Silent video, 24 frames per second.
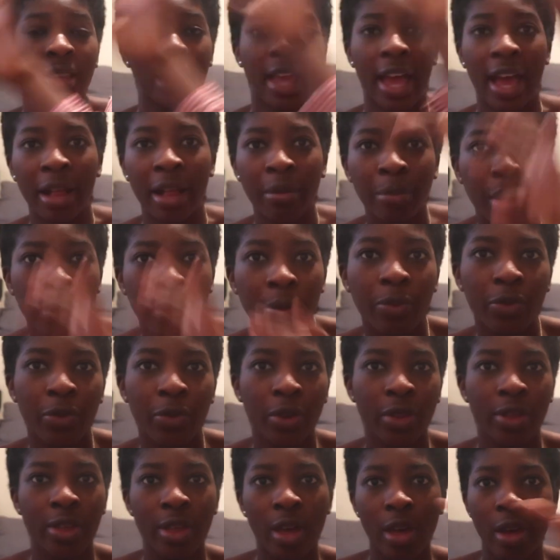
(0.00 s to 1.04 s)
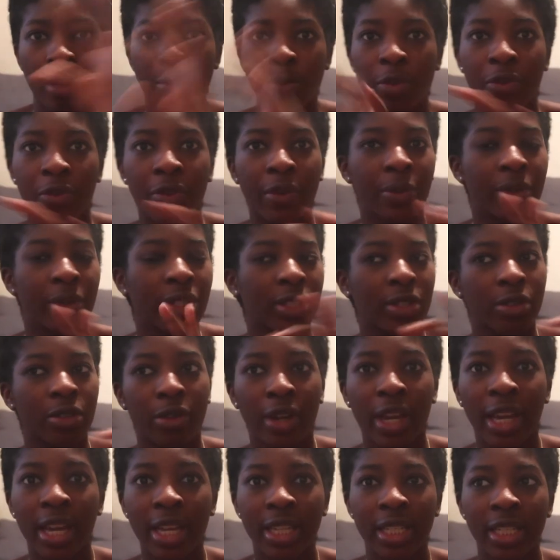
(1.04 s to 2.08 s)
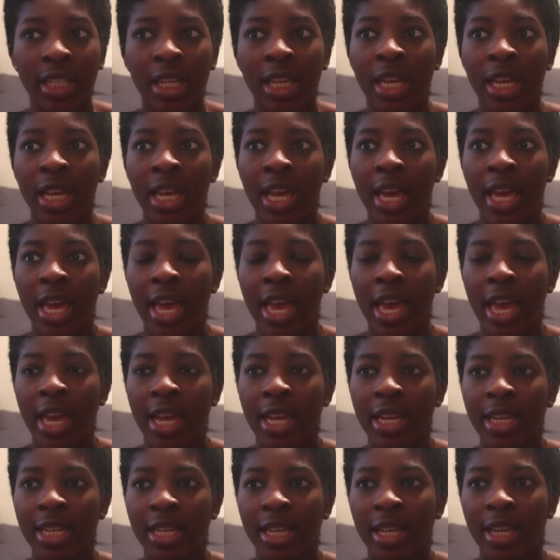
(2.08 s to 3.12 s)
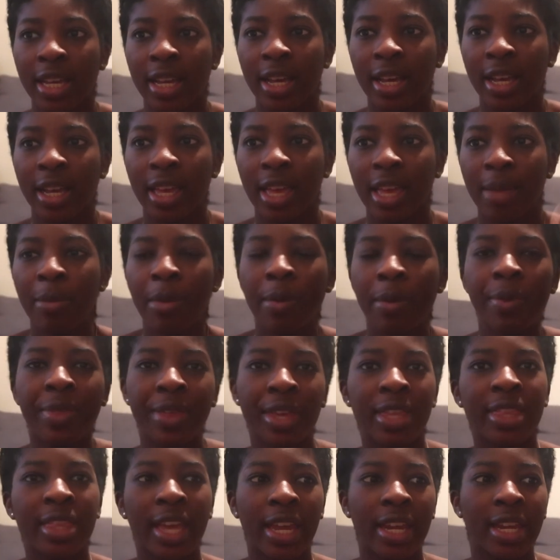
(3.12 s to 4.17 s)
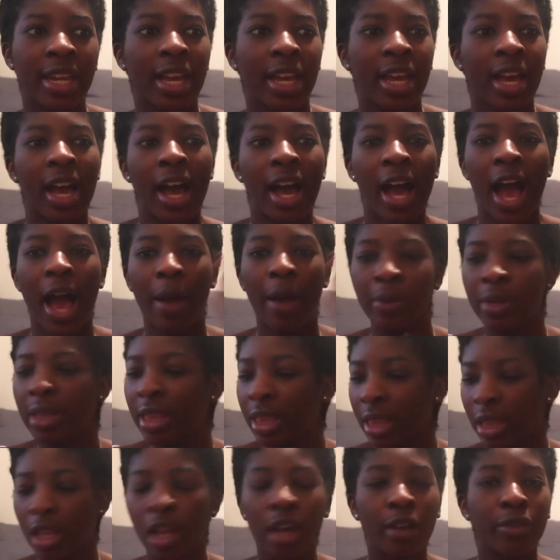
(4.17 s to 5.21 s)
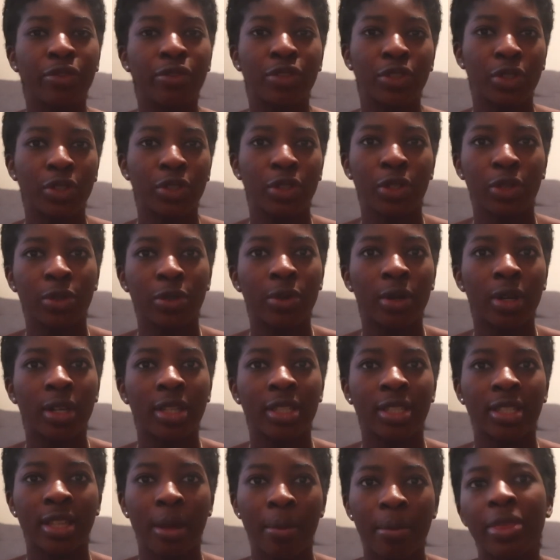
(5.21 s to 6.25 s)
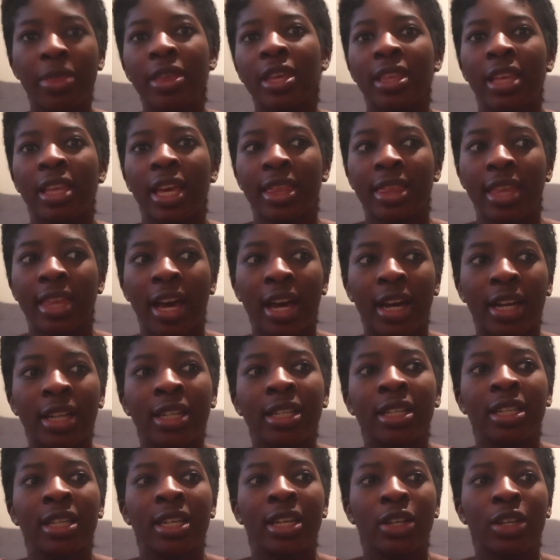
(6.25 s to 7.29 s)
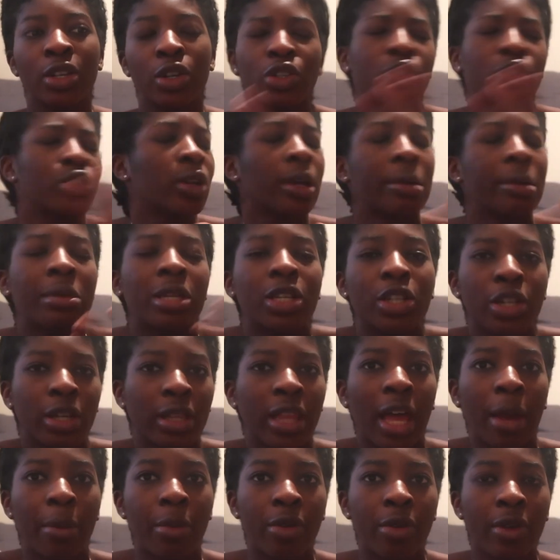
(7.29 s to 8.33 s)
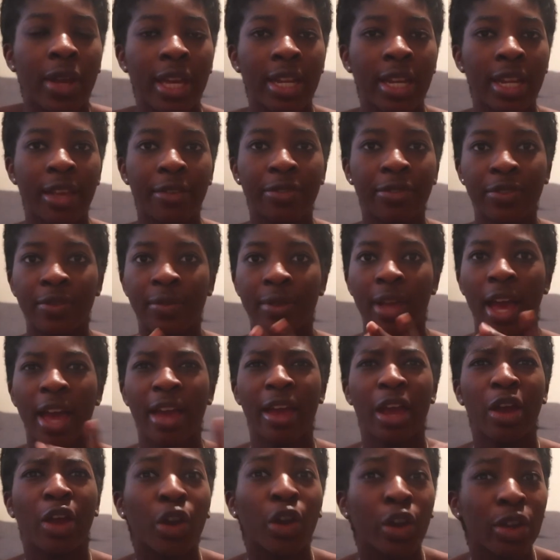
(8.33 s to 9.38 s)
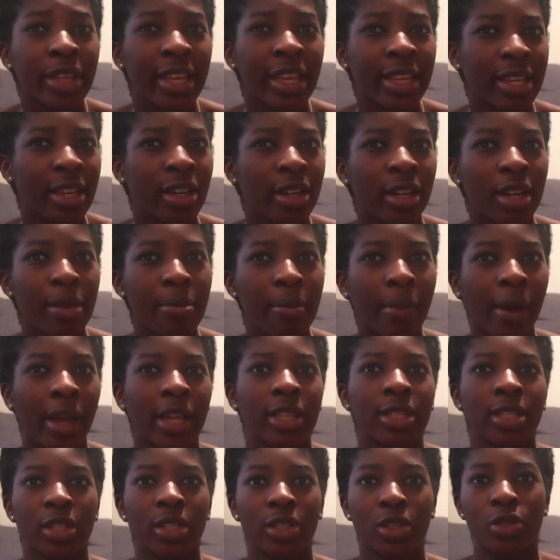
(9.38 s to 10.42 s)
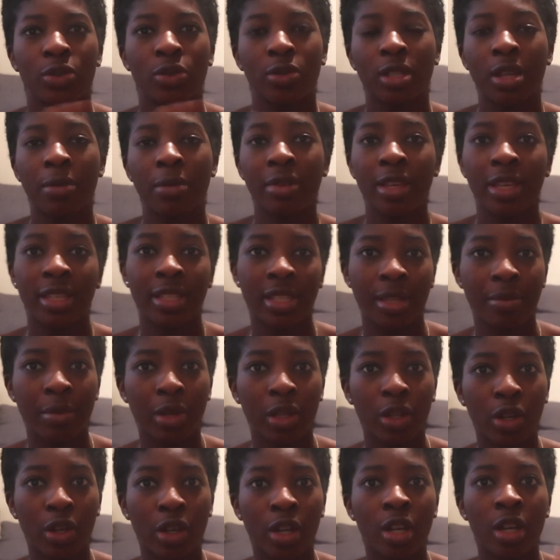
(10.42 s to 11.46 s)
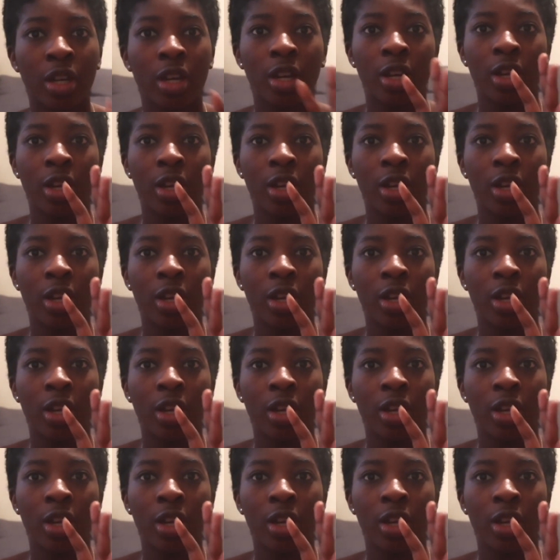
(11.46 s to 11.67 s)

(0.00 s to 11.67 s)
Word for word: album for the movie was great. And it made me think that I would love to do something like that uh, and collaborate. If I heard that Kikadi might do something similar